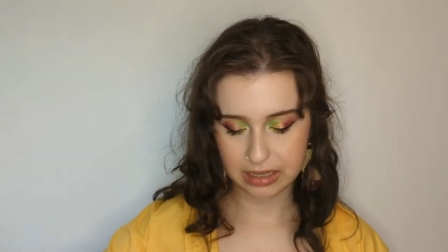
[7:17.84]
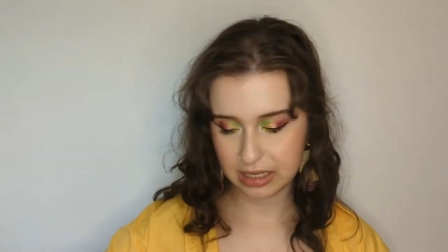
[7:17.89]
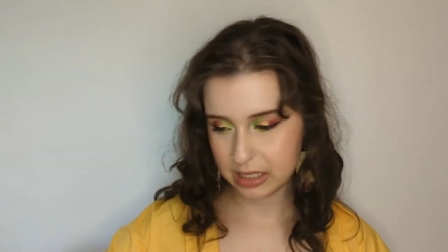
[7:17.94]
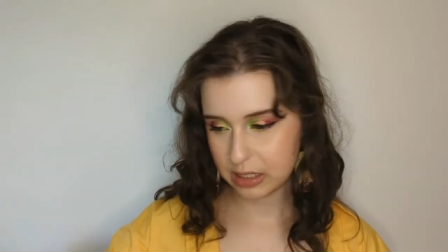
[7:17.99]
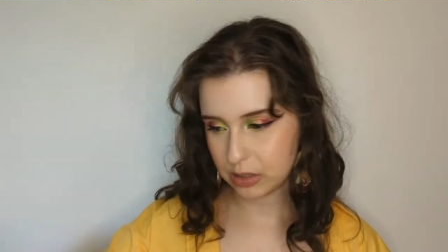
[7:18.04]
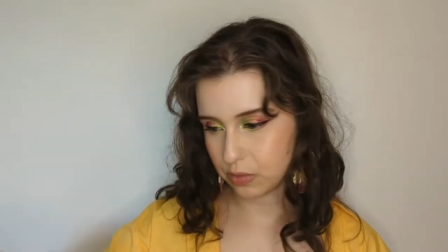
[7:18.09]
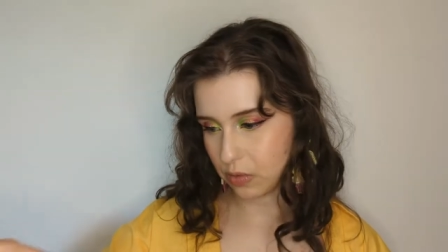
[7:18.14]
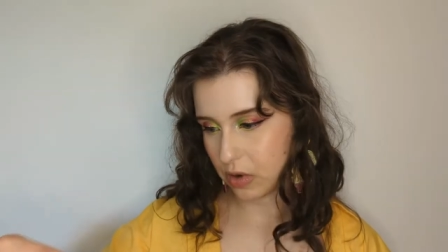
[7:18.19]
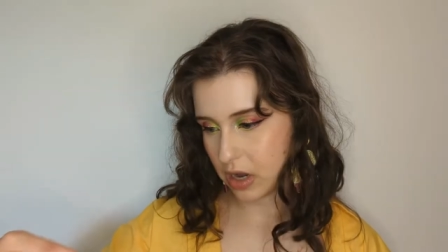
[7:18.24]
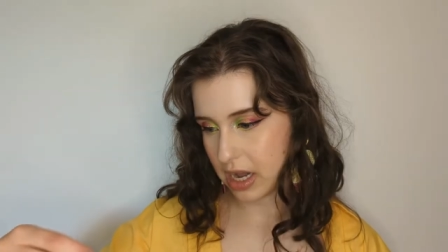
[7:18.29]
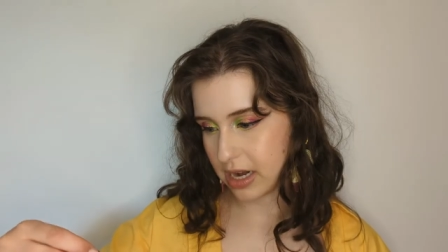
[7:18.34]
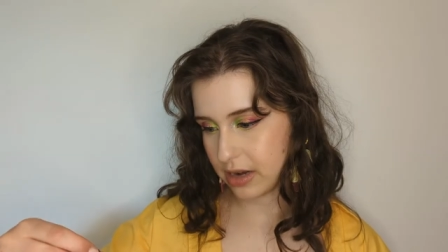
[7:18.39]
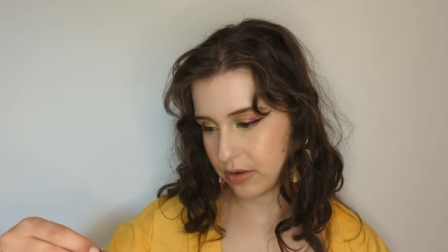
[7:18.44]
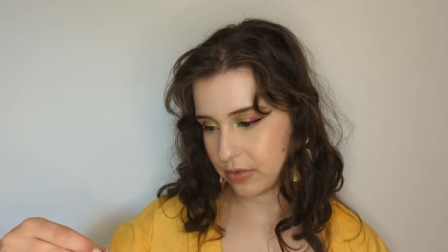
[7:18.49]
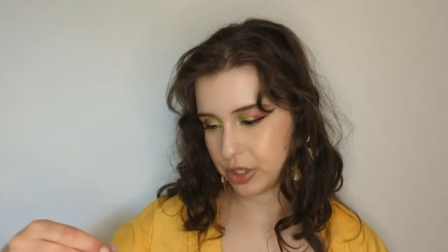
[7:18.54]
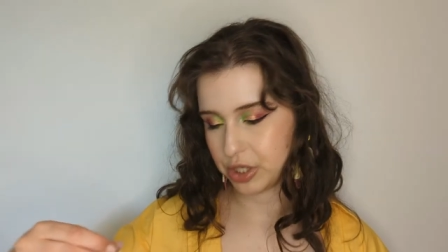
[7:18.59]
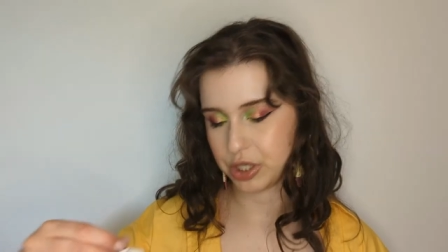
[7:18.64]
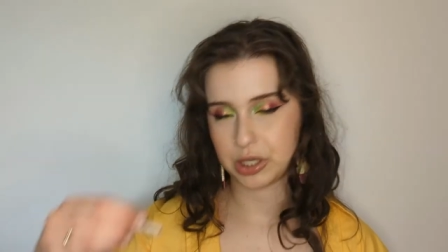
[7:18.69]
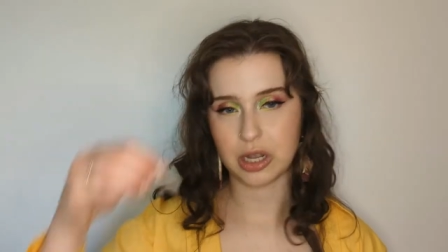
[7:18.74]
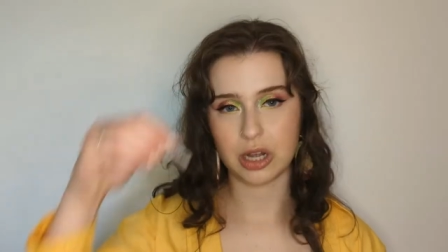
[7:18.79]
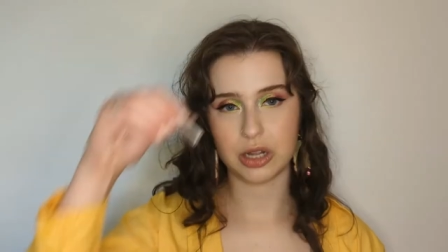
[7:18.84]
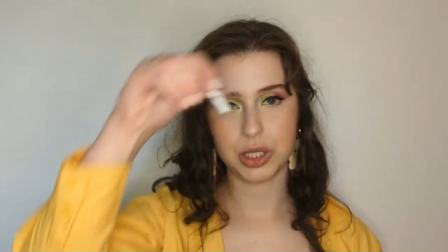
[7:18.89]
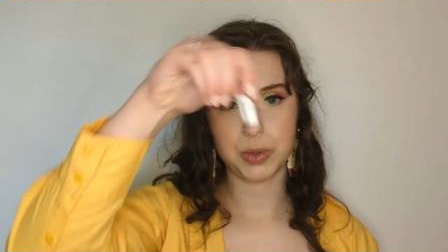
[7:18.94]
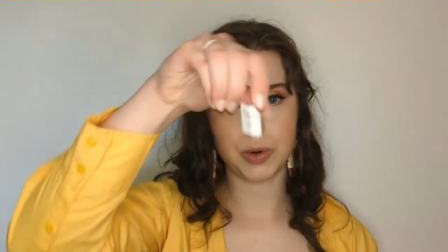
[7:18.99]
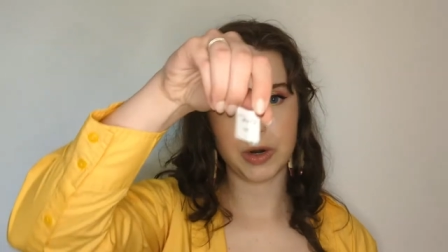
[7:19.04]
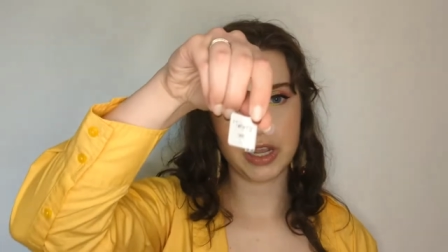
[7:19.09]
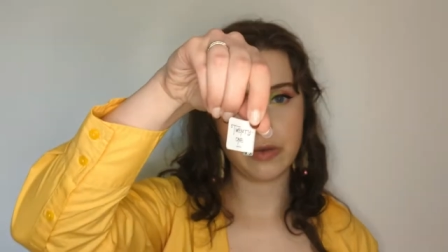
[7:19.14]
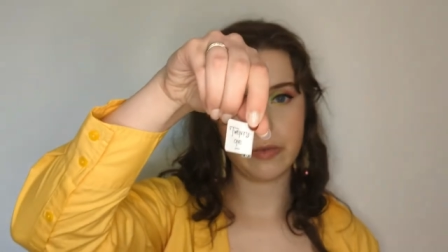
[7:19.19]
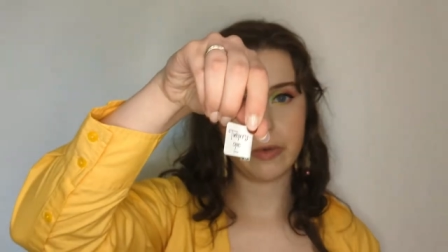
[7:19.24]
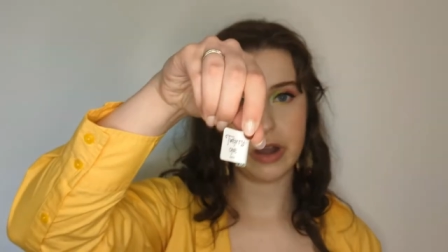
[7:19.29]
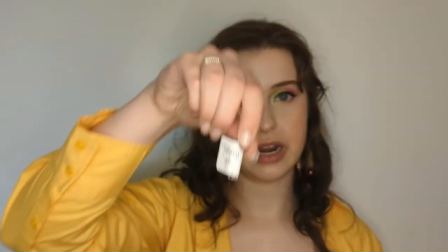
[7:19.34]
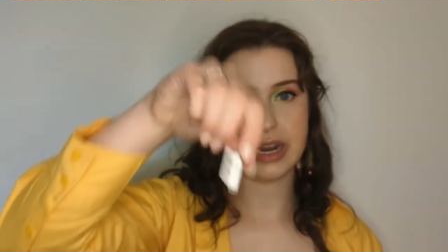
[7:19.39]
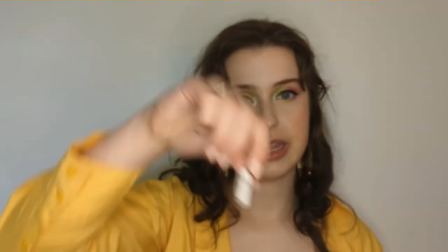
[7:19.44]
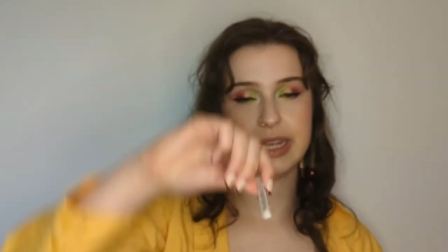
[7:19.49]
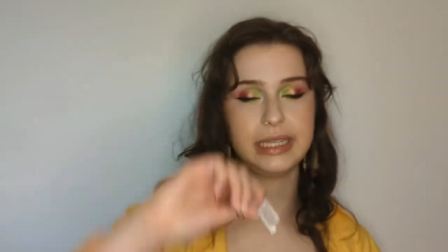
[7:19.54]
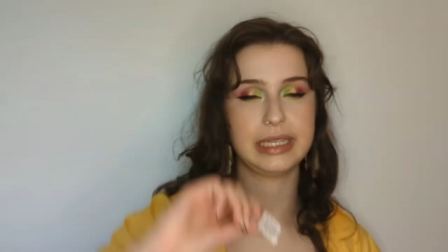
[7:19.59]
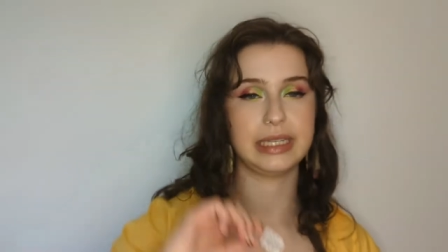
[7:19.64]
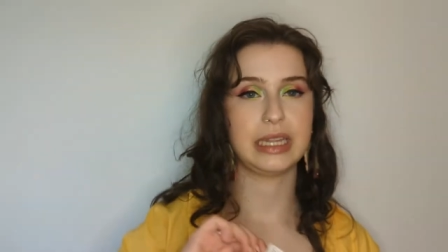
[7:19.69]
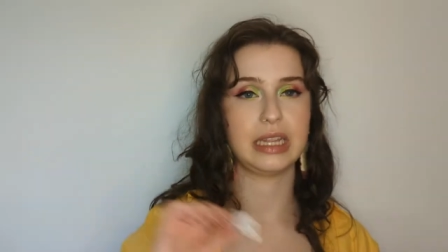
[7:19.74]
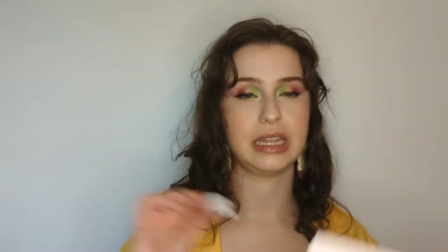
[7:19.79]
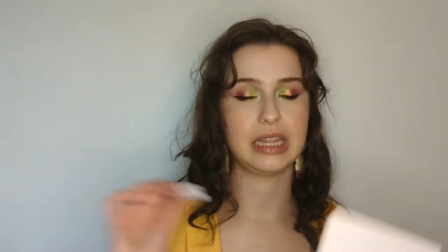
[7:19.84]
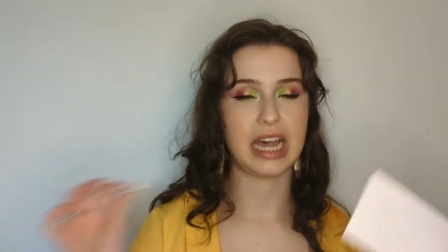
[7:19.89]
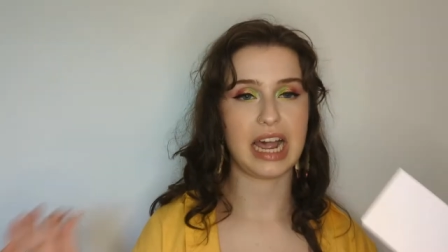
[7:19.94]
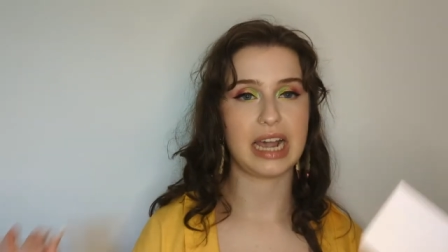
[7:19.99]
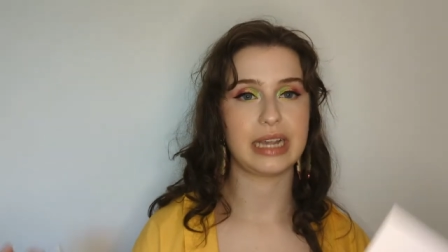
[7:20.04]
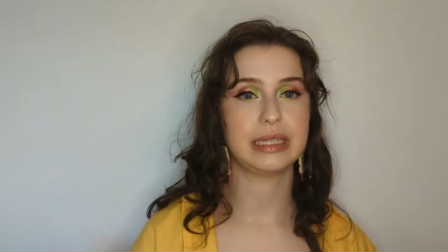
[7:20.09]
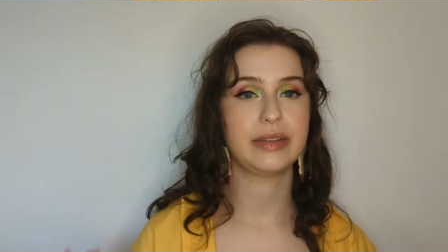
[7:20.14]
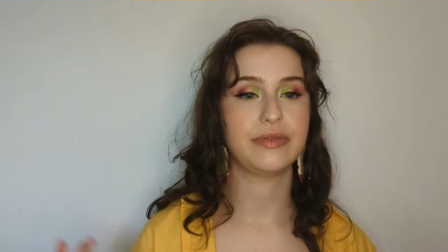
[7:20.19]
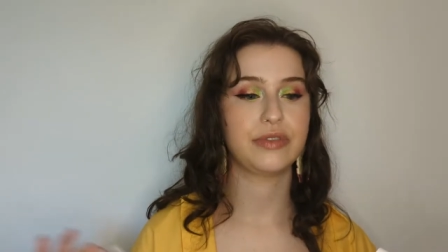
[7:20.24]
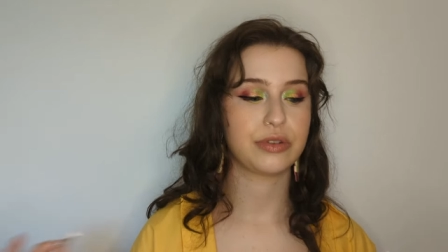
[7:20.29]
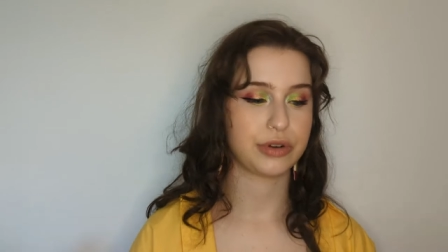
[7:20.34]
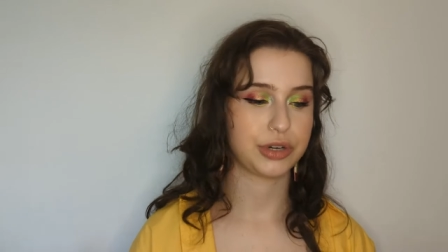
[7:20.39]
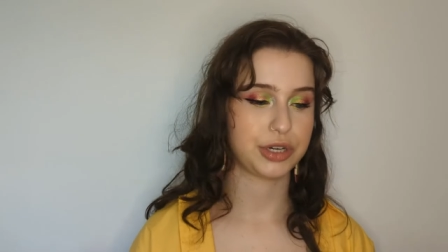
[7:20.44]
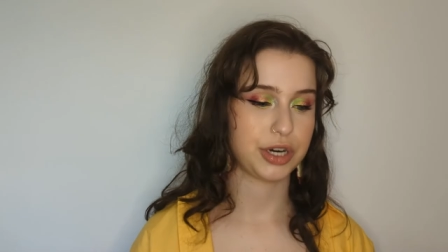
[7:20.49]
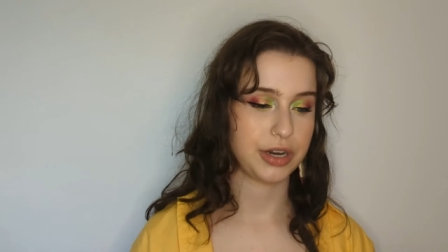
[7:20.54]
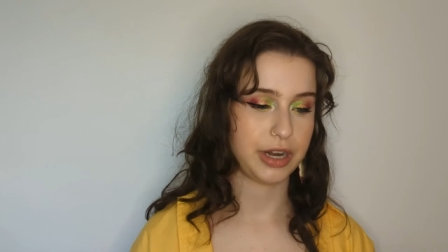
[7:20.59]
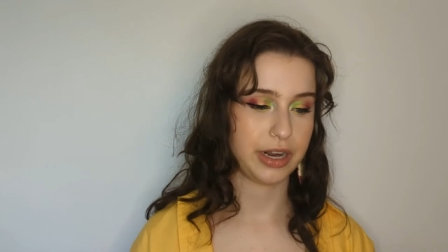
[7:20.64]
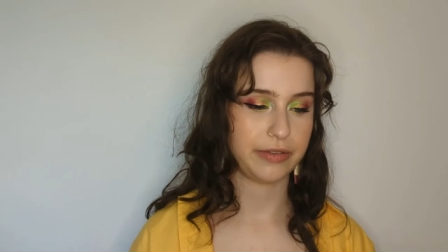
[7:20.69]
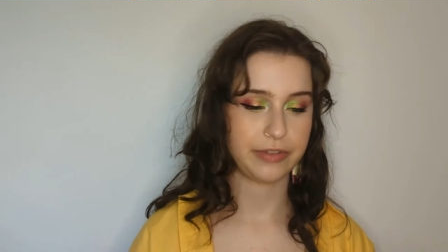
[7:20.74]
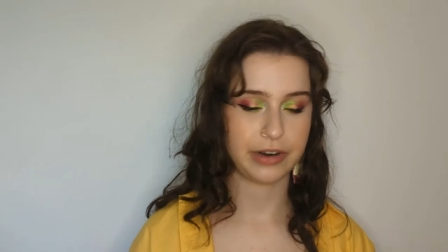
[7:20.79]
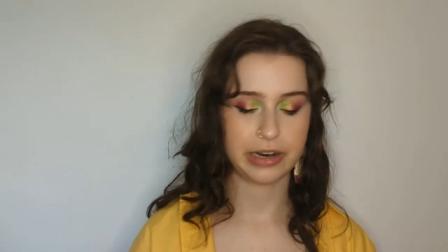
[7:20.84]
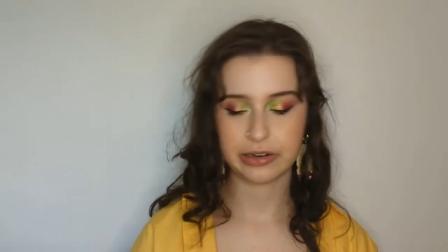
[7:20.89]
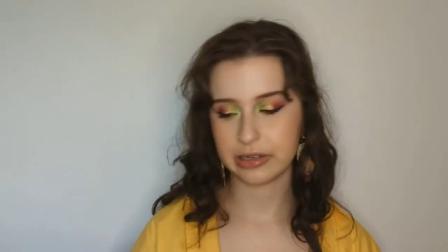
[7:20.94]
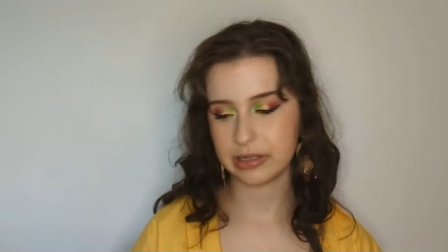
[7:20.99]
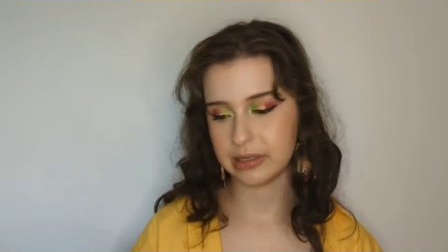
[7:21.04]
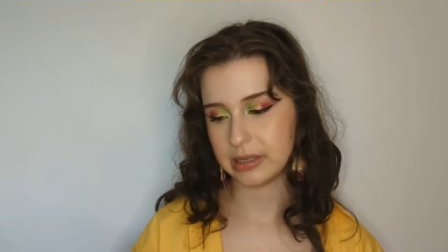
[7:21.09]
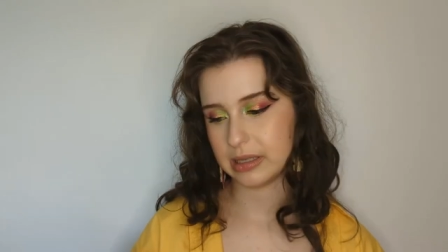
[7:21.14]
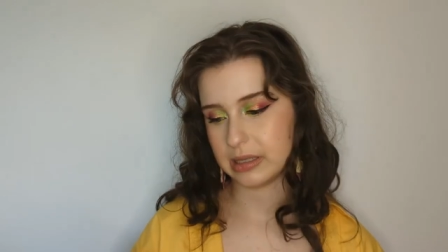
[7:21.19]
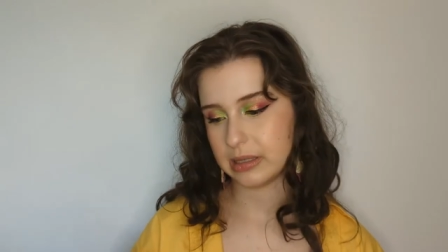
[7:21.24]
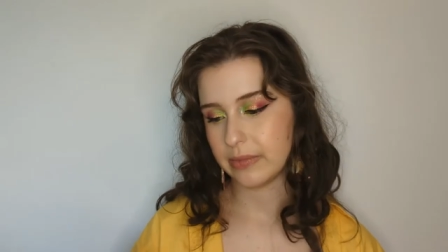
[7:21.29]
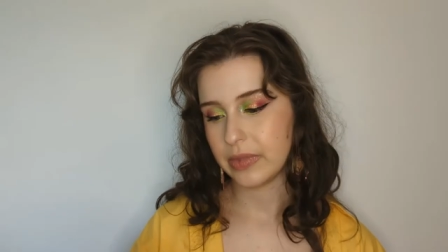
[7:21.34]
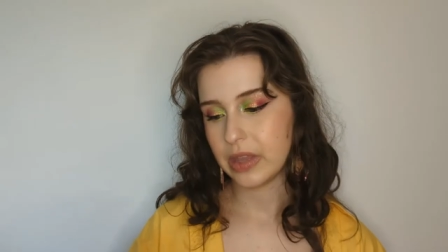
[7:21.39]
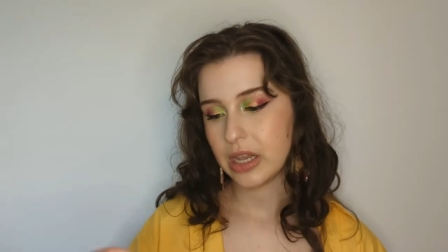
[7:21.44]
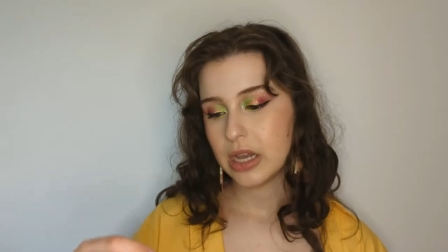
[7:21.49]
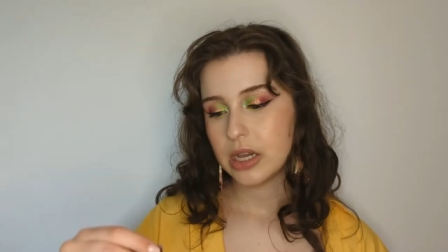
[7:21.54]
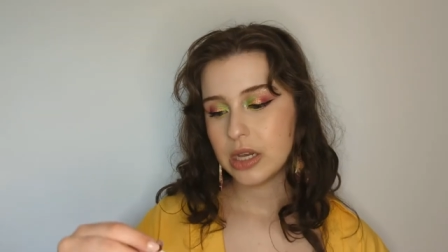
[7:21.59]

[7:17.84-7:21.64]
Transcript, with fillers: this one, which is called twenty-one, this is the last of the returning fragrances.